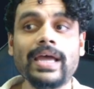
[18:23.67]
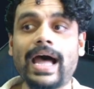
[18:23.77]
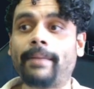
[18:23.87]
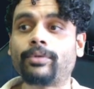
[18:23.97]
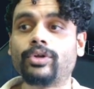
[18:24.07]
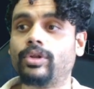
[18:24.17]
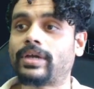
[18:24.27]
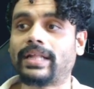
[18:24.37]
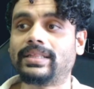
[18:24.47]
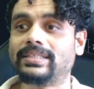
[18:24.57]
I'm going to look
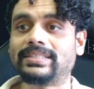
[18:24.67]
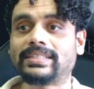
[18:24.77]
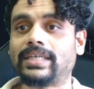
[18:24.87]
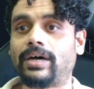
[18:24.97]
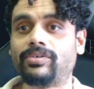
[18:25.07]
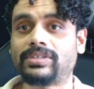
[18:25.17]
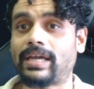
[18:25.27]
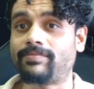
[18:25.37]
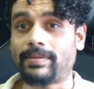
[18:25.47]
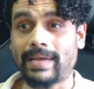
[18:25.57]
at this 6 hour
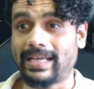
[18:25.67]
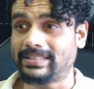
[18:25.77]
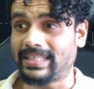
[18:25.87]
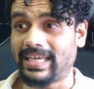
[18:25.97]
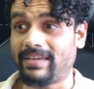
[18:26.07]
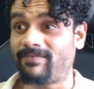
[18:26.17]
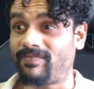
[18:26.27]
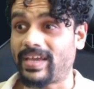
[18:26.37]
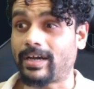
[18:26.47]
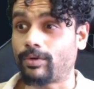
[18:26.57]
time frame as a
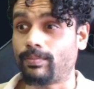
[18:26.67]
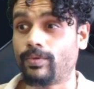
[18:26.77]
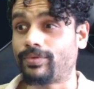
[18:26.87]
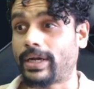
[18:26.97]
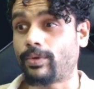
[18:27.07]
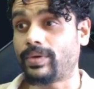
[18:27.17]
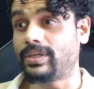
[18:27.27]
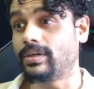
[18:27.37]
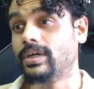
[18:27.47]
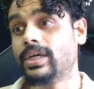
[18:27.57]
fake out move right over
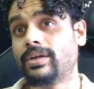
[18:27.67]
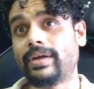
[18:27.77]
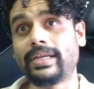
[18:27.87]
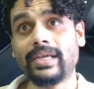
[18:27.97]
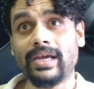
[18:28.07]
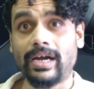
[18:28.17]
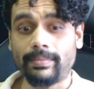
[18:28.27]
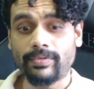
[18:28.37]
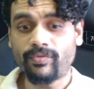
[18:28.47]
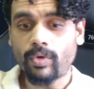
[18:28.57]
here, right?
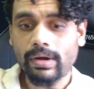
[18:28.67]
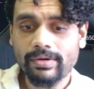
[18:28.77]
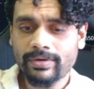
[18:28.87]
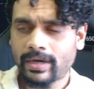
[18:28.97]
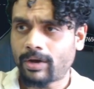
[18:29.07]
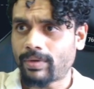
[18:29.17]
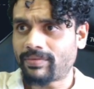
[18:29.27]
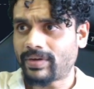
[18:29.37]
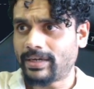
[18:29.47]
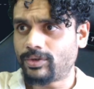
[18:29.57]
The 4 hour,
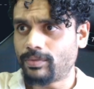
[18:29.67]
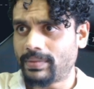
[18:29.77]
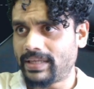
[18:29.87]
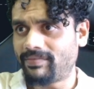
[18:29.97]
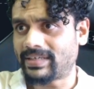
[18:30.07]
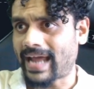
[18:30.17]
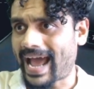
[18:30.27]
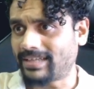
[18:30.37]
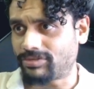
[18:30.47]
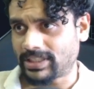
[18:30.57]
however, I do believe it
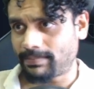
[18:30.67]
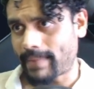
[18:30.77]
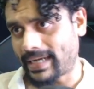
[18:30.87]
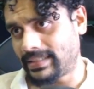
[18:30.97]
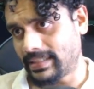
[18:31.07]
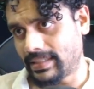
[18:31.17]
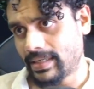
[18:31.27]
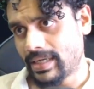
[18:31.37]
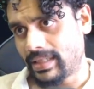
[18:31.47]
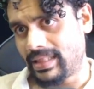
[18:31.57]
has respected
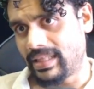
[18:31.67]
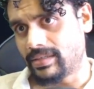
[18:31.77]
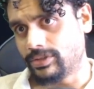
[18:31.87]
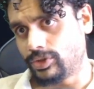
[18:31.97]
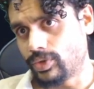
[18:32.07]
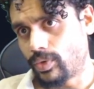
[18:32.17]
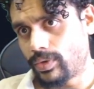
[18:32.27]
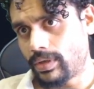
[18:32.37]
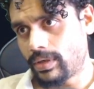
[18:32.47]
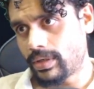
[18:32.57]
the
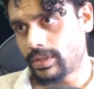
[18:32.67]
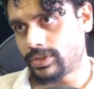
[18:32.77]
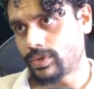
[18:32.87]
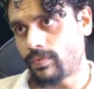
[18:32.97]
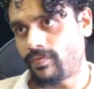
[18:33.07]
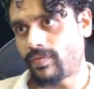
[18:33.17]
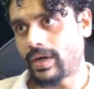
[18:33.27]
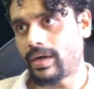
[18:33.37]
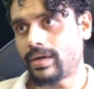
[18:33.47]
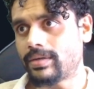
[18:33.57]
zone so
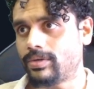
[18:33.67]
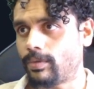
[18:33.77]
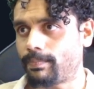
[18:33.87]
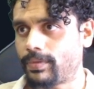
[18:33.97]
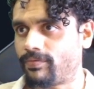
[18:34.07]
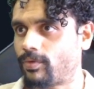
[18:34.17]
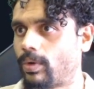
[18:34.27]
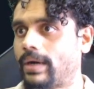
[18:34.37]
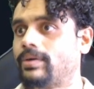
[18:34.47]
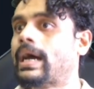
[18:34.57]
far. Nope, the
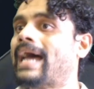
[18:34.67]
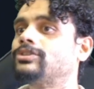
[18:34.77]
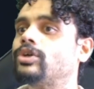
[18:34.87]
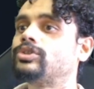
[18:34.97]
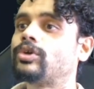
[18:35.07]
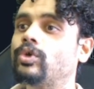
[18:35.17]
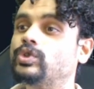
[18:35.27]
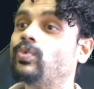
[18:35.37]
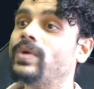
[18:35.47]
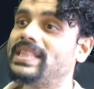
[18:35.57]
4 hour has also closed
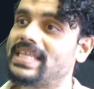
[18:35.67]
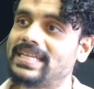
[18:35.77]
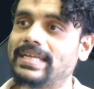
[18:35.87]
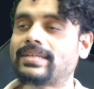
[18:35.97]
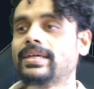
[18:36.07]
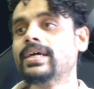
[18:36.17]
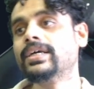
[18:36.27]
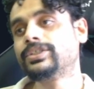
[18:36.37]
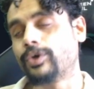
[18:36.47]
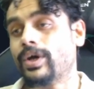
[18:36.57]
within it.
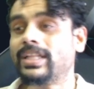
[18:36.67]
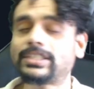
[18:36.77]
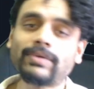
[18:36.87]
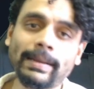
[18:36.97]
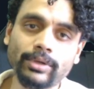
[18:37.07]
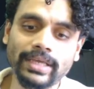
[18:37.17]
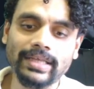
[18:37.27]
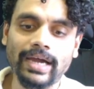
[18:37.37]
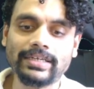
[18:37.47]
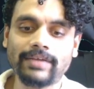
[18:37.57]
So this is why I'm looking at the
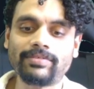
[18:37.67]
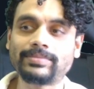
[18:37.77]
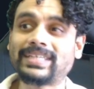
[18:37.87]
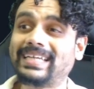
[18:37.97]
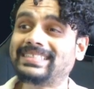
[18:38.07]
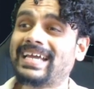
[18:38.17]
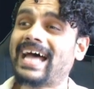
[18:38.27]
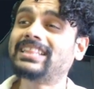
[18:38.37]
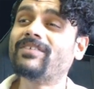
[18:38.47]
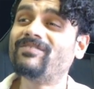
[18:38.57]
higher time frames, guys.
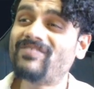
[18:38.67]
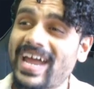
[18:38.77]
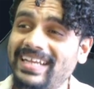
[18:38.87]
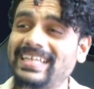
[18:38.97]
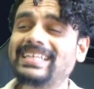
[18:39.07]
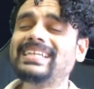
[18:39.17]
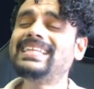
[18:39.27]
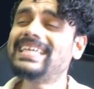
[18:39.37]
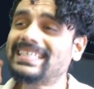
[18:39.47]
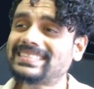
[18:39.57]
At the very
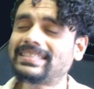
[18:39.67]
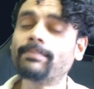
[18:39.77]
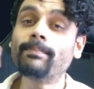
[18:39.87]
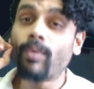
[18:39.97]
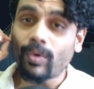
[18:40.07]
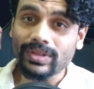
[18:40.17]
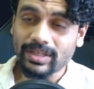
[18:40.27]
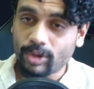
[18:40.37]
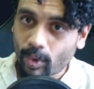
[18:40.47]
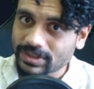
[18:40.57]
least, the
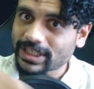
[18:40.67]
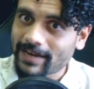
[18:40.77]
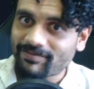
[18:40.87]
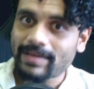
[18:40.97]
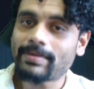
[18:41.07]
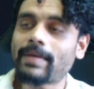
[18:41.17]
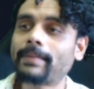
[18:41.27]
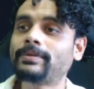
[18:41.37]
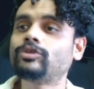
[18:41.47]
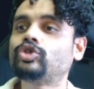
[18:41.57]
lowest time frame, in my
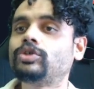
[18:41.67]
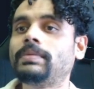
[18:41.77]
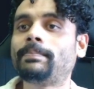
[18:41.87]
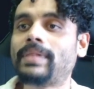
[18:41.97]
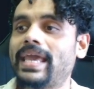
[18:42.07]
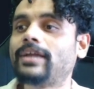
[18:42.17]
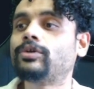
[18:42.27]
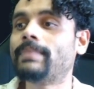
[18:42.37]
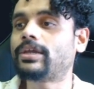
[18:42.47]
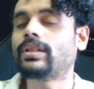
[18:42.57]
opinion, you should be playing to
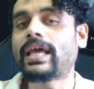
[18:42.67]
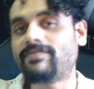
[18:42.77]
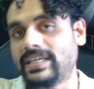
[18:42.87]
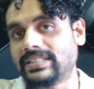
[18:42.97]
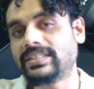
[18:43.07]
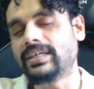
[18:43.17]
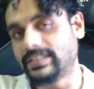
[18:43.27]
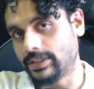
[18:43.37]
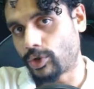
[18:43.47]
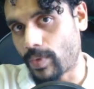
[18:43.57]
make your life easier
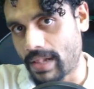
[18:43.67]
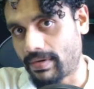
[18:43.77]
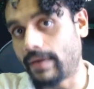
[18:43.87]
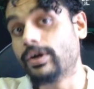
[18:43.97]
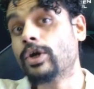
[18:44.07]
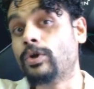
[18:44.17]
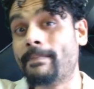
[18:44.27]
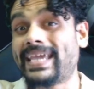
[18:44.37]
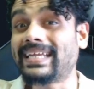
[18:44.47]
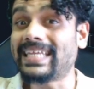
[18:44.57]
is the 12 hour. To
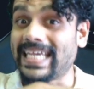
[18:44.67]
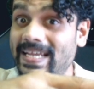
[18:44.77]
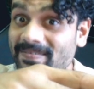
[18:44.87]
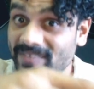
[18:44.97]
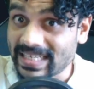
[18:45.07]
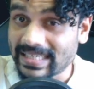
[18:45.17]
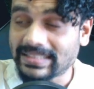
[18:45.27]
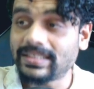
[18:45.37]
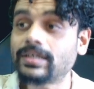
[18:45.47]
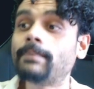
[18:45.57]
make it even
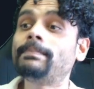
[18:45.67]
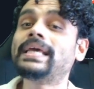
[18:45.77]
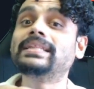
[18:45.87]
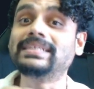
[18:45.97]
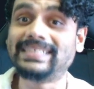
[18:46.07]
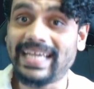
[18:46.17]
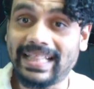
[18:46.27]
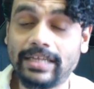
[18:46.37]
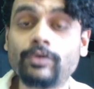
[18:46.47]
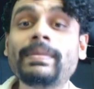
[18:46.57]
easier, play the
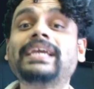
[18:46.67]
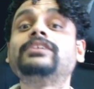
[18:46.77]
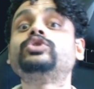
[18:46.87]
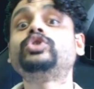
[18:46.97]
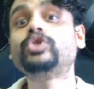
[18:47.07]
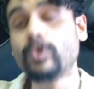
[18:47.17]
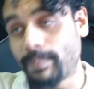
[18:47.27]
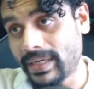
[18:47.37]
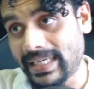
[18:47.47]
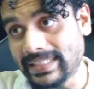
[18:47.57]
daily. To make it
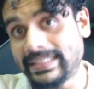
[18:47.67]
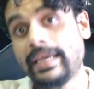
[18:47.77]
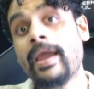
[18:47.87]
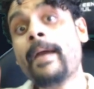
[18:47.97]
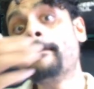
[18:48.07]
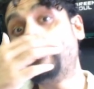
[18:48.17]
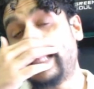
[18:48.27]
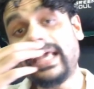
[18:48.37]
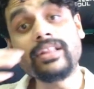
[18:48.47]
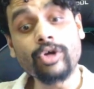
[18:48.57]
super easy,
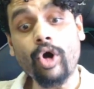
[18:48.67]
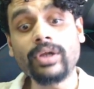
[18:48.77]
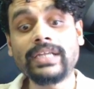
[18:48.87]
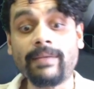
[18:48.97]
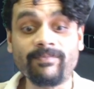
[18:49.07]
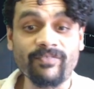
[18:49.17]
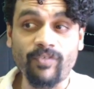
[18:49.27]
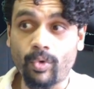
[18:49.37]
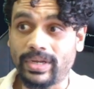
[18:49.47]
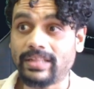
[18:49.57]
play the goddamn
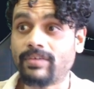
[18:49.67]
4-day. The